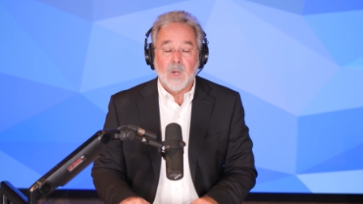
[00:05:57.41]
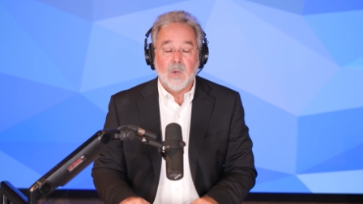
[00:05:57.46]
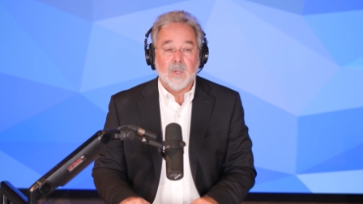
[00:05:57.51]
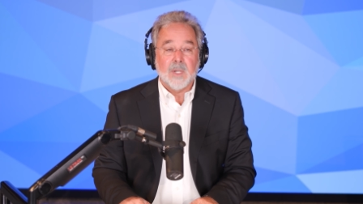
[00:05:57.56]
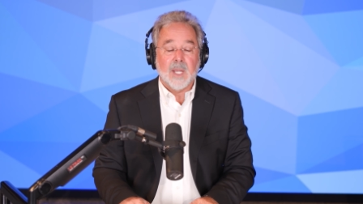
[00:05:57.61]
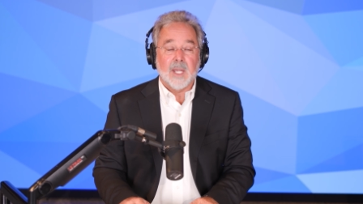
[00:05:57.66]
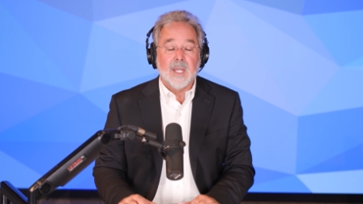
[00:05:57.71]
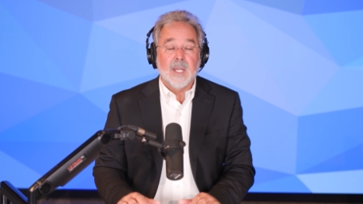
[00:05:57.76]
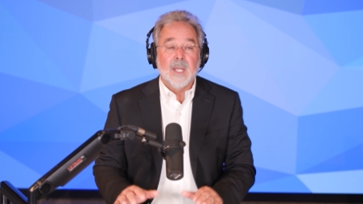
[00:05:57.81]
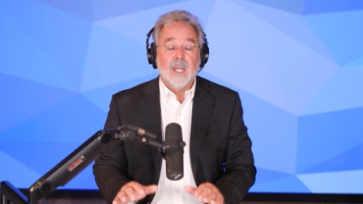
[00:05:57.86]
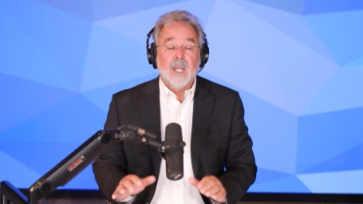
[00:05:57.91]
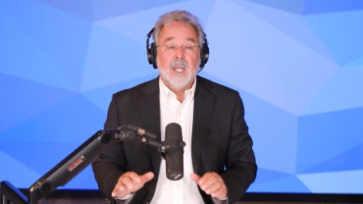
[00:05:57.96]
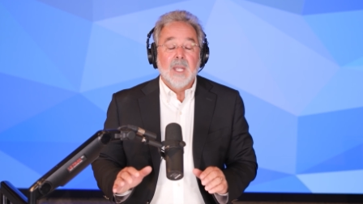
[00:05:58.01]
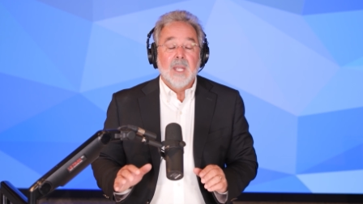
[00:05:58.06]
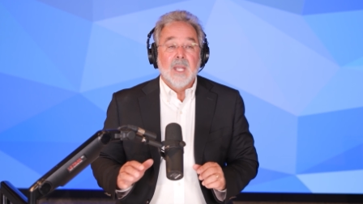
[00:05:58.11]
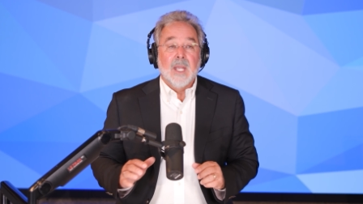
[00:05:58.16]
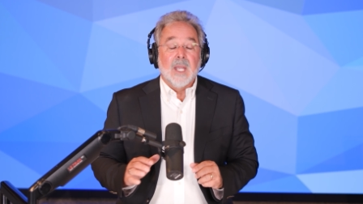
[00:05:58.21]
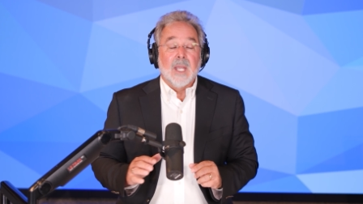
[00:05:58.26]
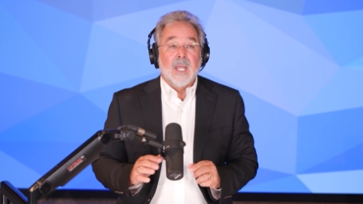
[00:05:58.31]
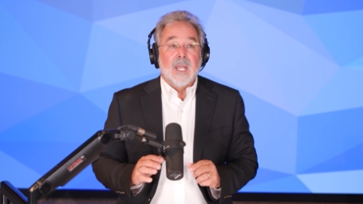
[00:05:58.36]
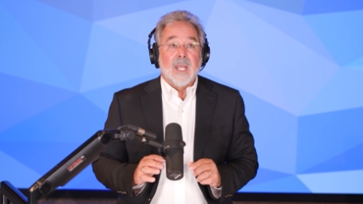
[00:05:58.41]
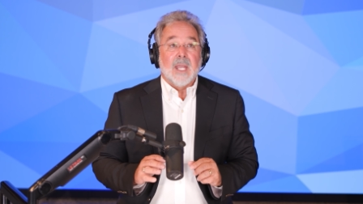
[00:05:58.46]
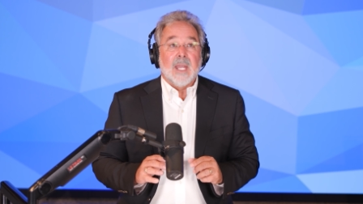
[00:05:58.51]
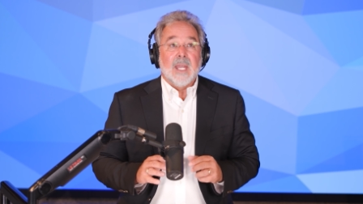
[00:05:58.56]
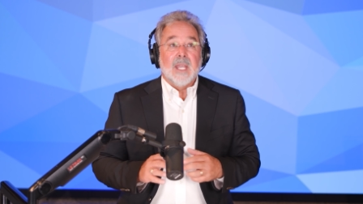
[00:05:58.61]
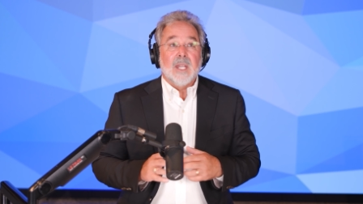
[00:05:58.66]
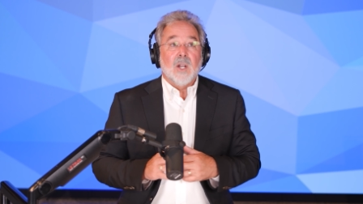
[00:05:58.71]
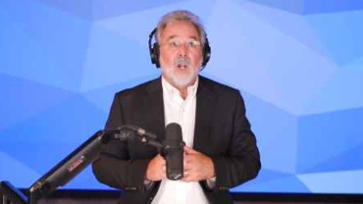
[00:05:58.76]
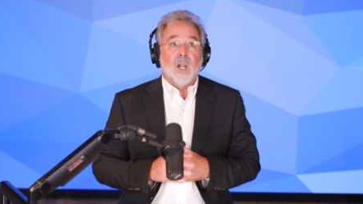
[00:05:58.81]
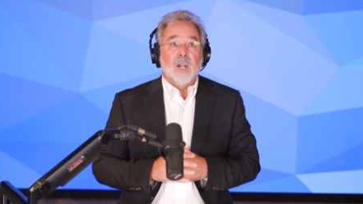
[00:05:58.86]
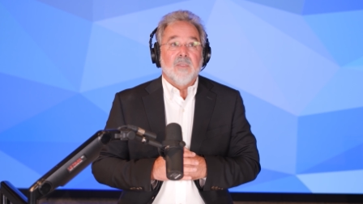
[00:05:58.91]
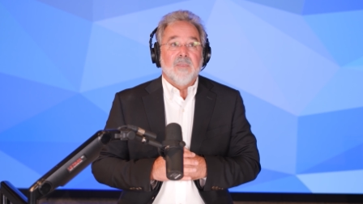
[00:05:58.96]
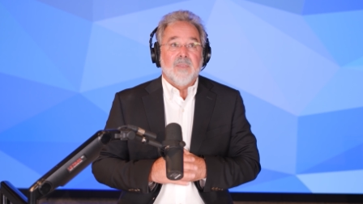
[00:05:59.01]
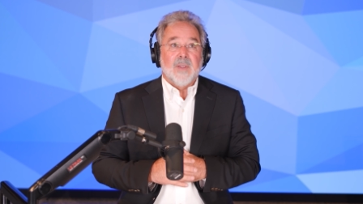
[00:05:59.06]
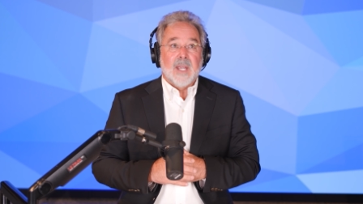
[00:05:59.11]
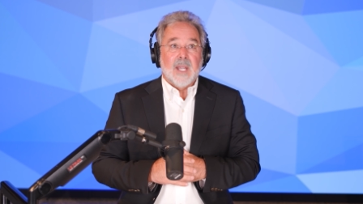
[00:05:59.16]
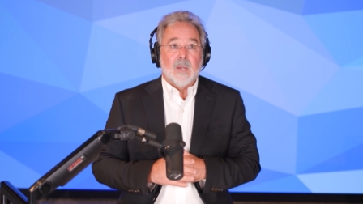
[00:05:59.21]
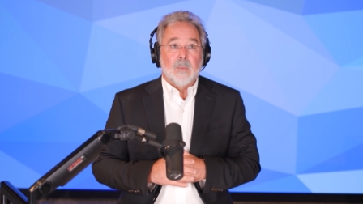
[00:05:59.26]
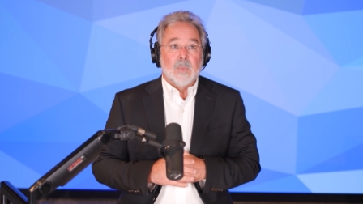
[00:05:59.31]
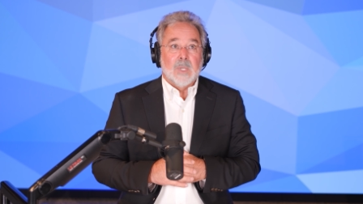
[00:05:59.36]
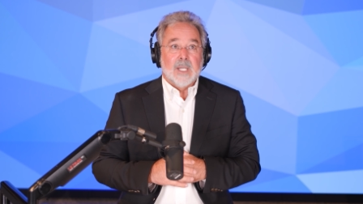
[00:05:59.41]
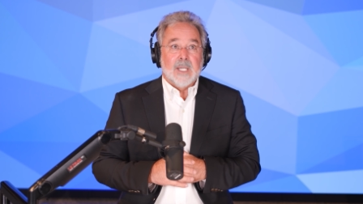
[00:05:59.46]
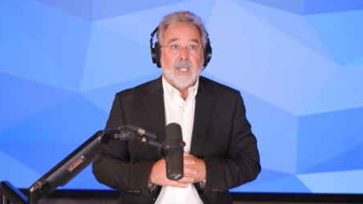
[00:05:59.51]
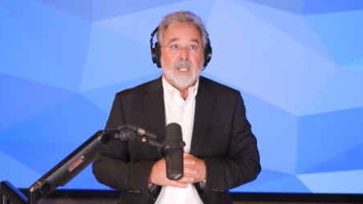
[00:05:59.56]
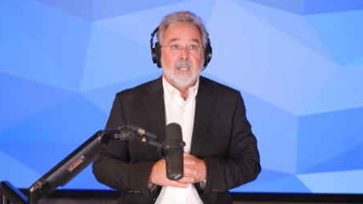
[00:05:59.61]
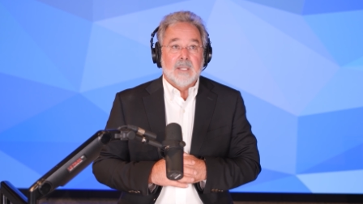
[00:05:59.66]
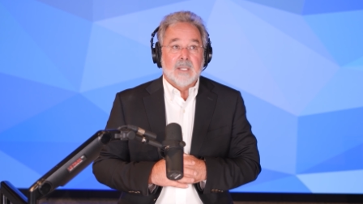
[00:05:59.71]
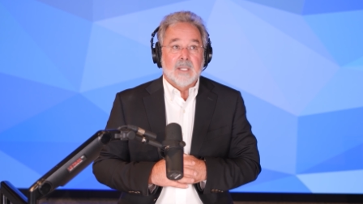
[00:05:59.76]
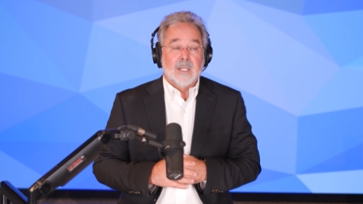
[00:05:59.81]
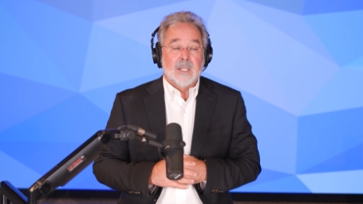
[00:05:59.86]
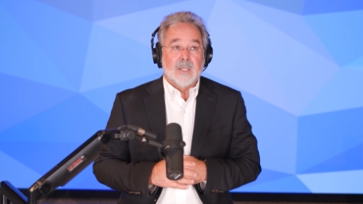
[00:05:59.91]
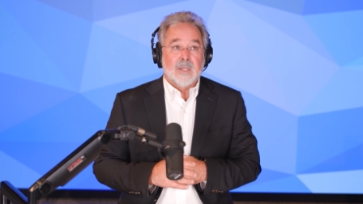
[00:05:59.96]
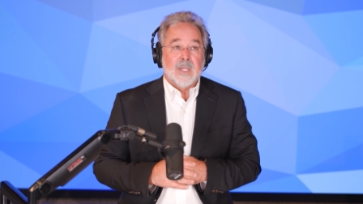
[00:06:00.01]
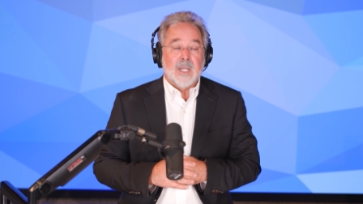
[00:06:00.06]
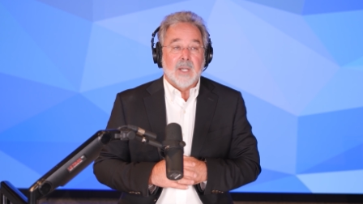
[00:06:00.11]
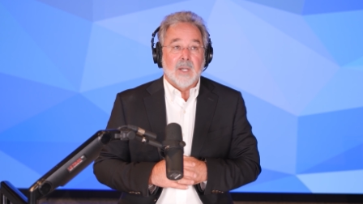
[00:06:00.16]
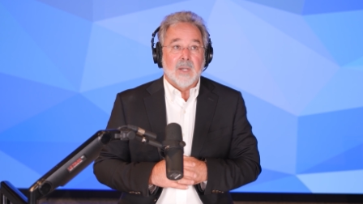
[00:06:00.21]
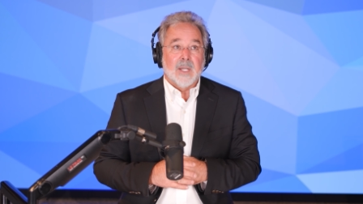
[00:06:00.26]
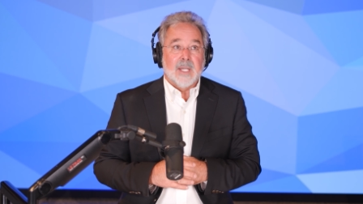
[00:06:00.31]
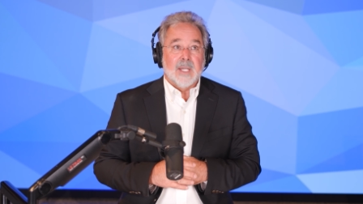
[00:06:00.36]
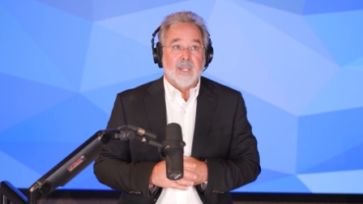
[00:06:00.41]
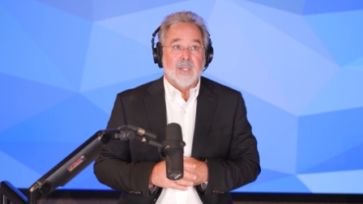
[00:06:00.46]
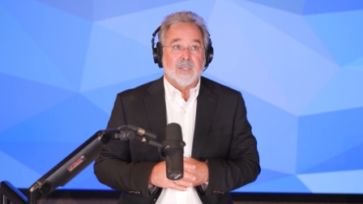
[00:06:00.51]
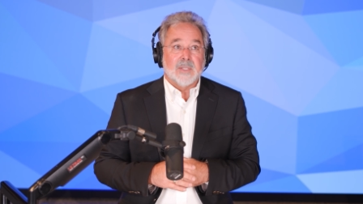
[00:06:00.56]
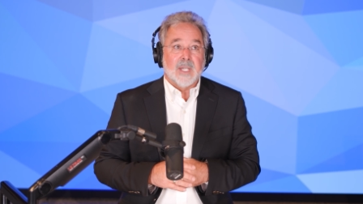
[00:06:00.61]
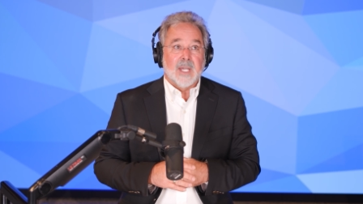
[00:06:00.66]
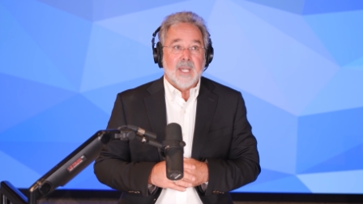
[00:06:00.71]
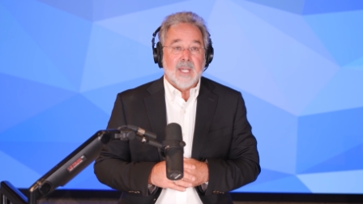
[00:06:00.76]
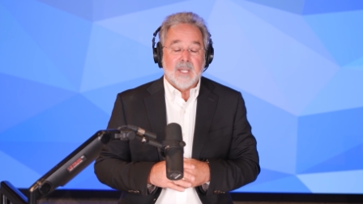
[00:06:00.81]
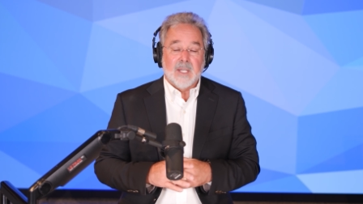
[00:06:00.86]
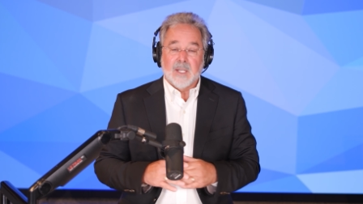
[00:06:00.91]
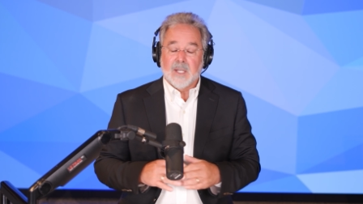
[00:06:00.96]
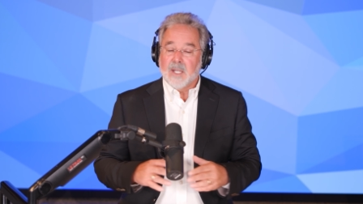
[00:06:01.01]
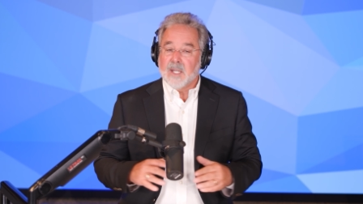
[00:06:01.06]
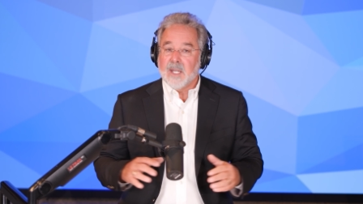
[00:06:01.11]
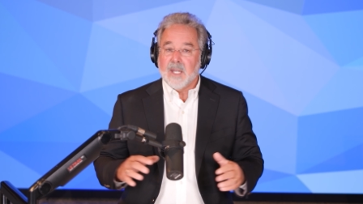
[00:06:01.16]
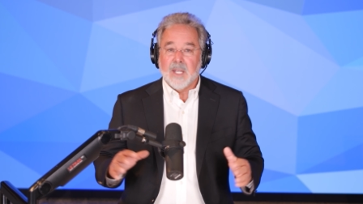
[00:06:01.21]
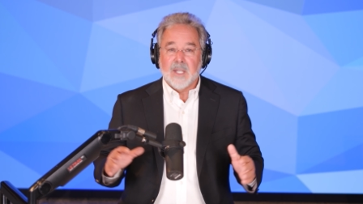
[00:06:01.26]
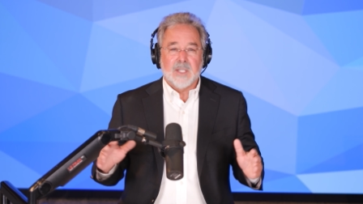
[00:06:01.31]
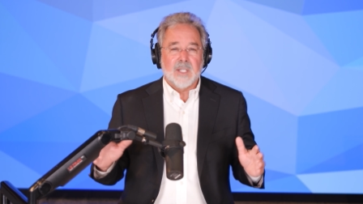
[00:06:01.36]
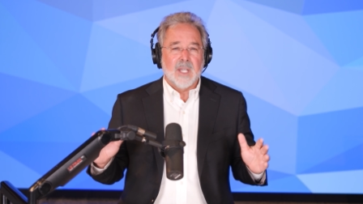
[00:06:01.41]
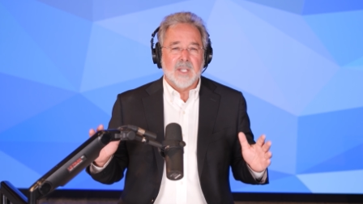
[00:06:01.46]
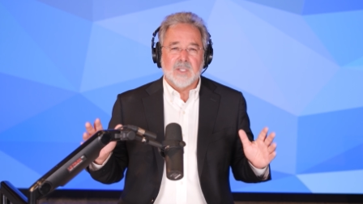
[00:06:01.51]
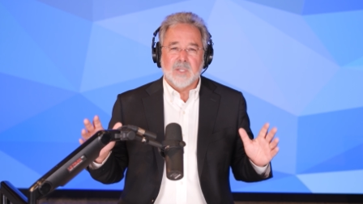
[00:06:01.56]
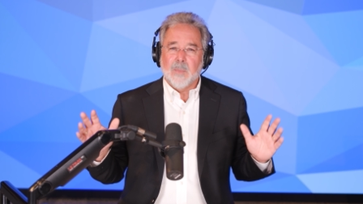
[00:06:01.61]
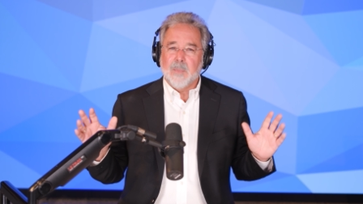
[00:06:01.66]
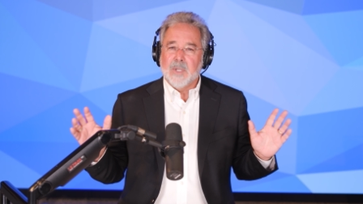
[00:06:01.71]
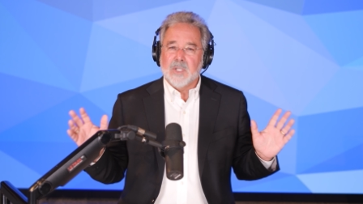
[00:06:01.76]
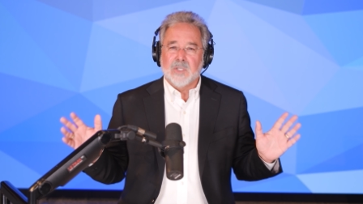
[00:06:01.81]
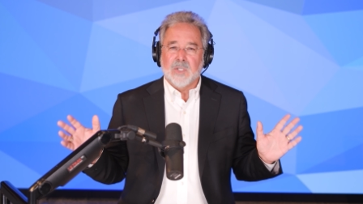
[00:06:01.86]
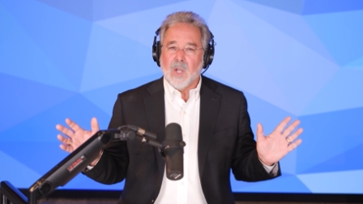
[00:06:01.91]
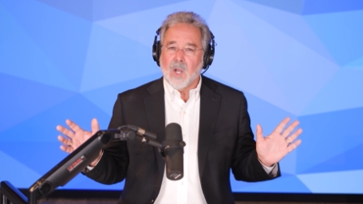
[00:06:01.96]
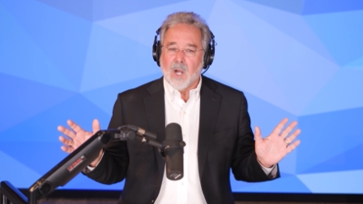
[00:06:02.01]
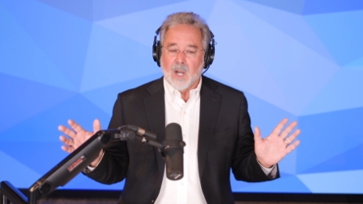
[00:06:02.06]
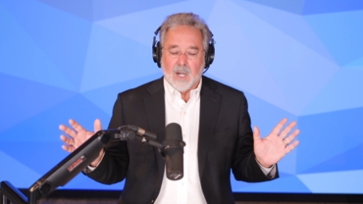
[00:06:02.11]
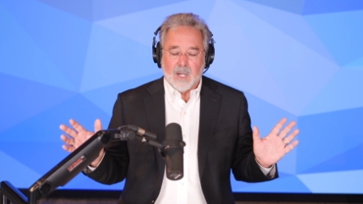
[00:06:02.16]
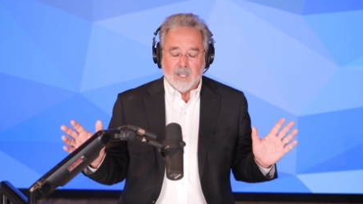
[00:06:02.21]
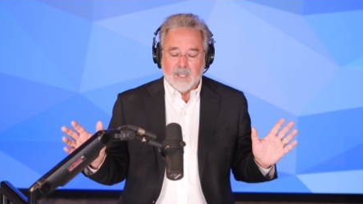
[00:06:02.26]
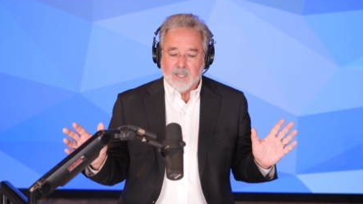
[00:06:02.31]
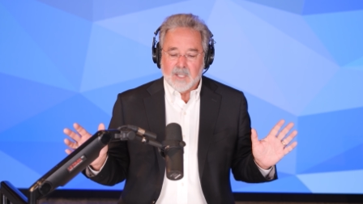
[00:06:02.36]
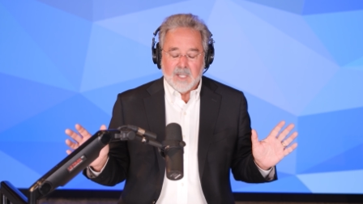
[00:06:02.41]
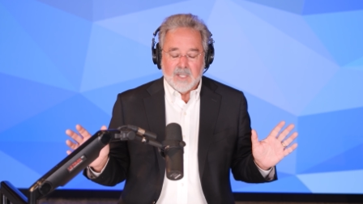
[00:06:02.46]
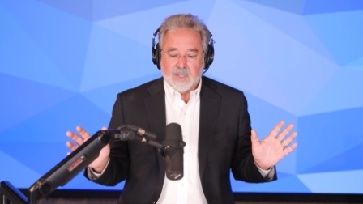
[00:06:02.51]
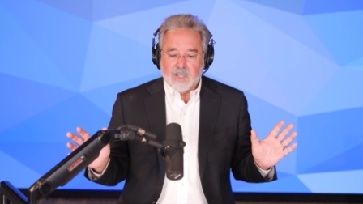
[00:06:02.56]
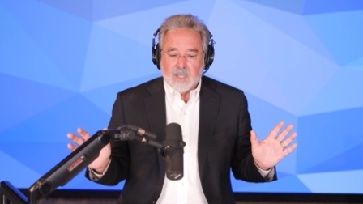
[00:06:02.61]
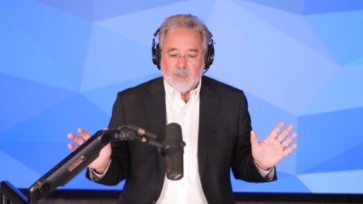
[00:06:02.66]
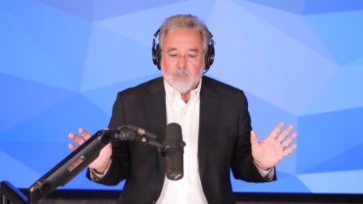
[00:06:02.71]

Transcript: Okay, in our family there is a it, it's a bizarre it's